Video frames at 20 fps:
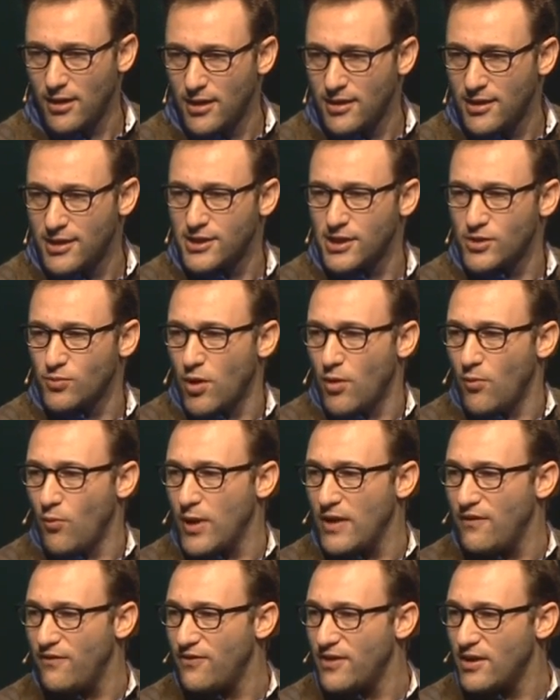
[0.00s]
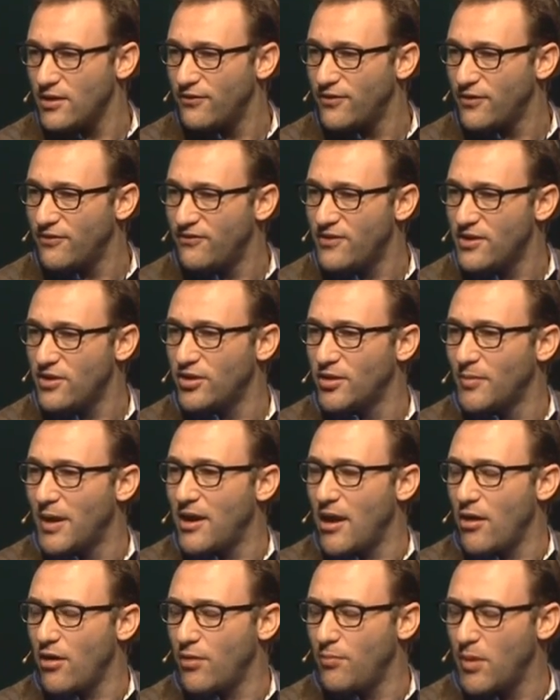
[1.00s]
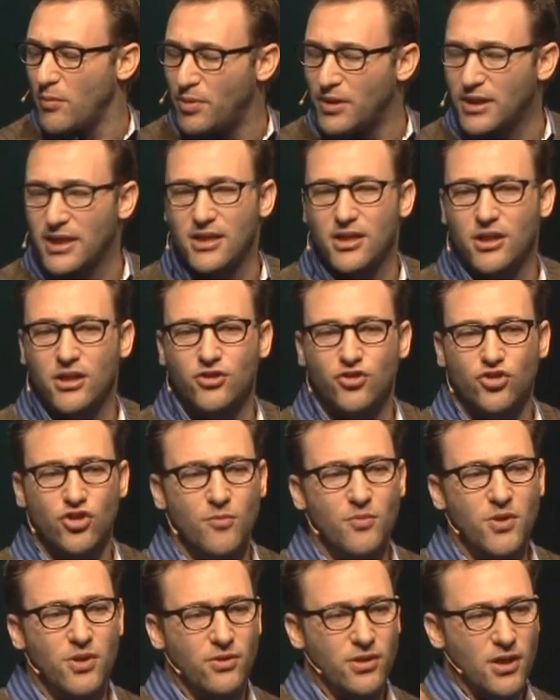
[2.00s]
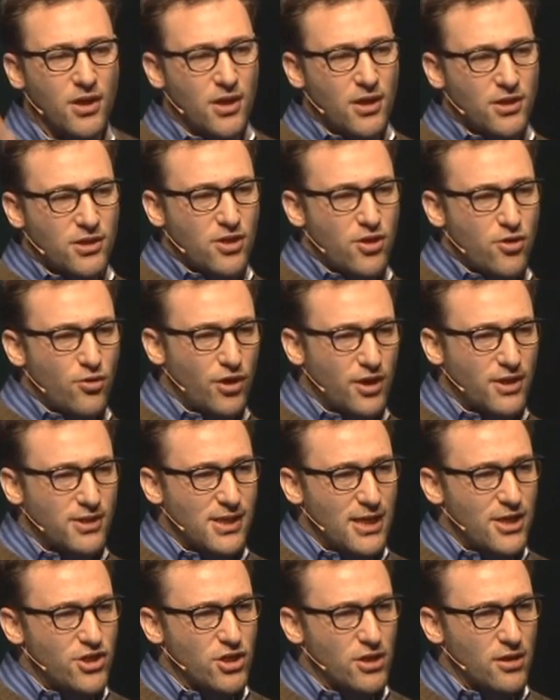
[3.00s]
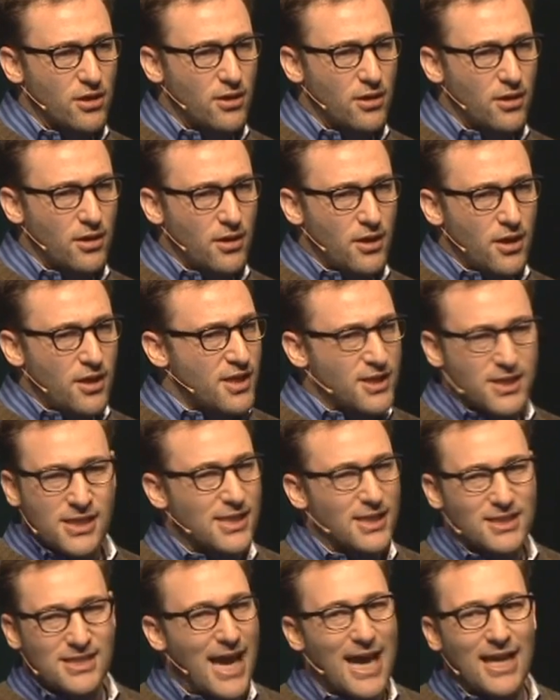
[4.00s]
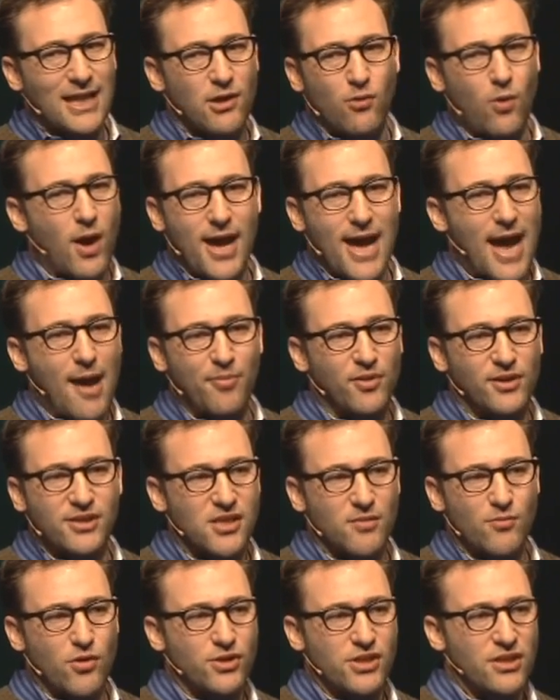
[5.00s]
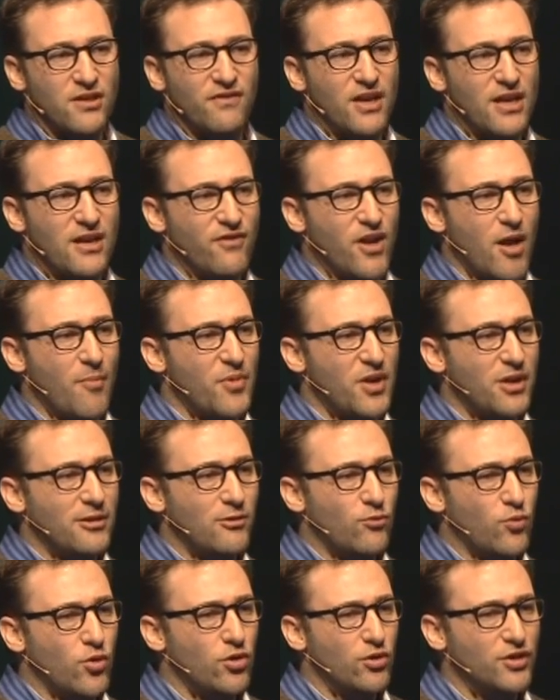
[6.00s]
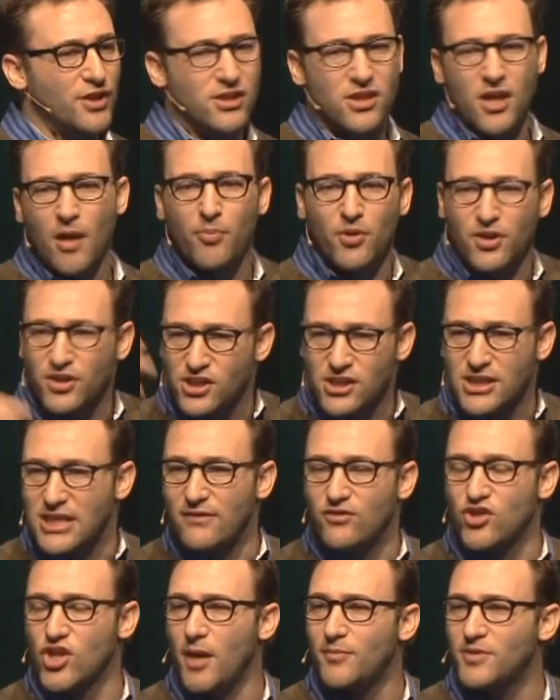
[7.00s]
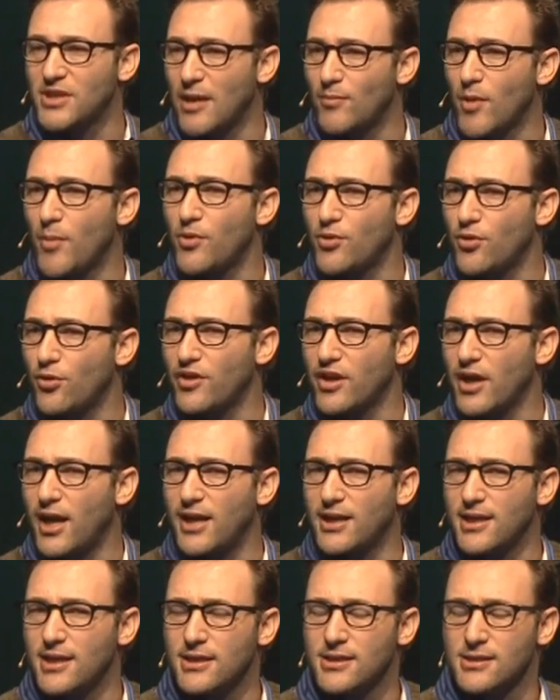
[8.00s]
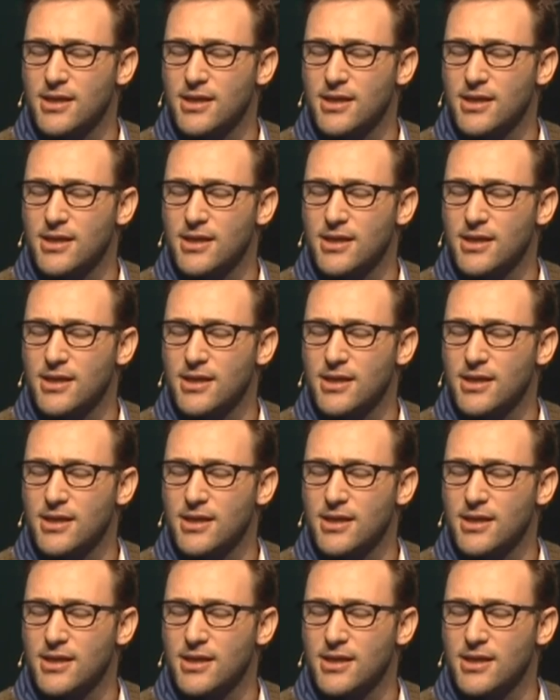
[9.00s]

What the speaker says: This is what we feel fulfilled about our ability to contribute to the organization. This is exactly why Apple is the most innovative company in the world. It's not because Steve Jobs came up with all the ideas.